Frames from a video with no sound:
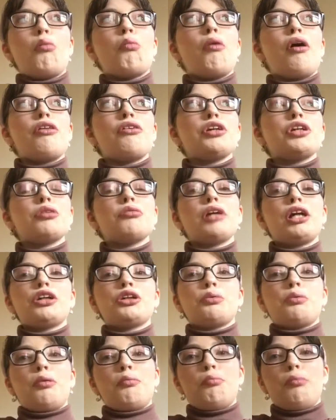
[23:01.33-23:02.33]
Whether you
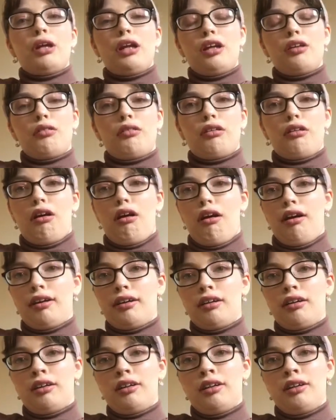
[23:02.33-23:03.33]
like to admit it or
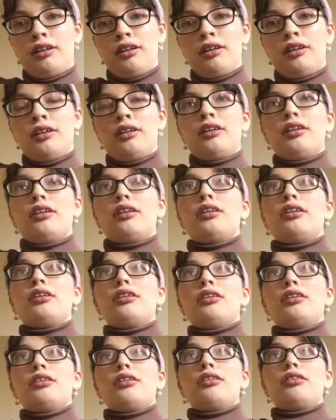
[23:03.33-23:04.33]
not,
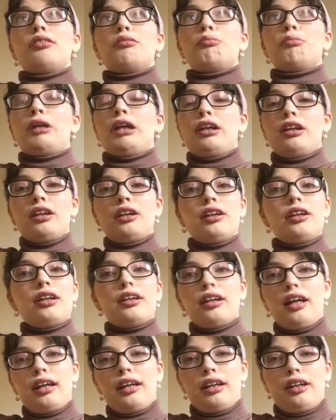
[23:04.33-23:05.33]
being in a
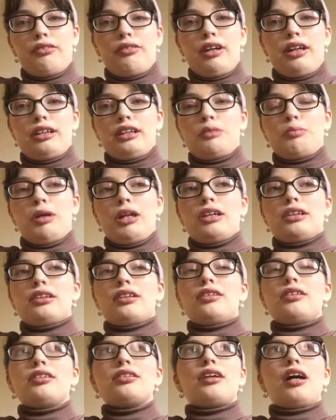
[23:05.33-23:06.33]
negative
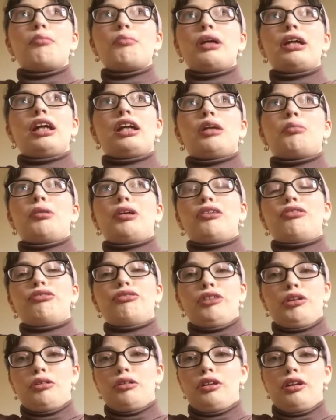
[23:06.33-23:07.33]
headspace does not make anybody
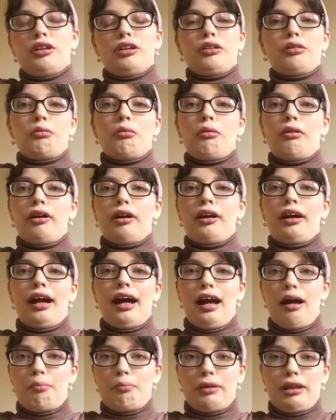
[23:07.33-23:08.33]
feel good or
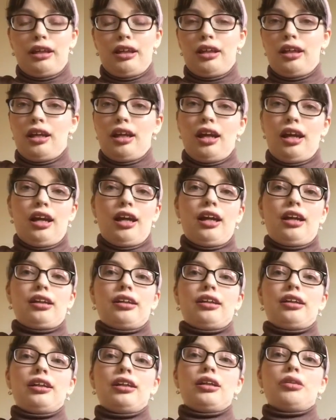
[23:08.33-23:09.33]
happy,
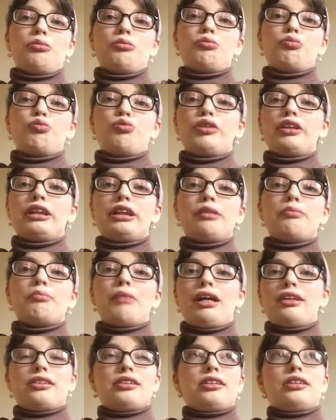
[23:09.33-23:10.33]
and it really
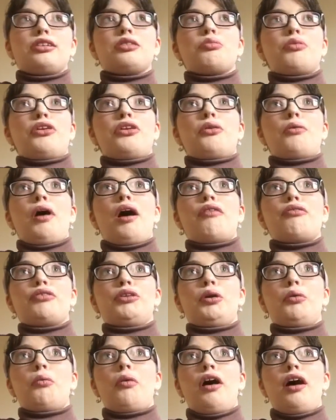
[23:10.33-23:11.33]
messes with you
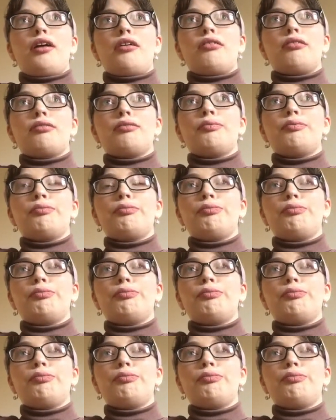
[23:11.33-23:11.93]
after a while.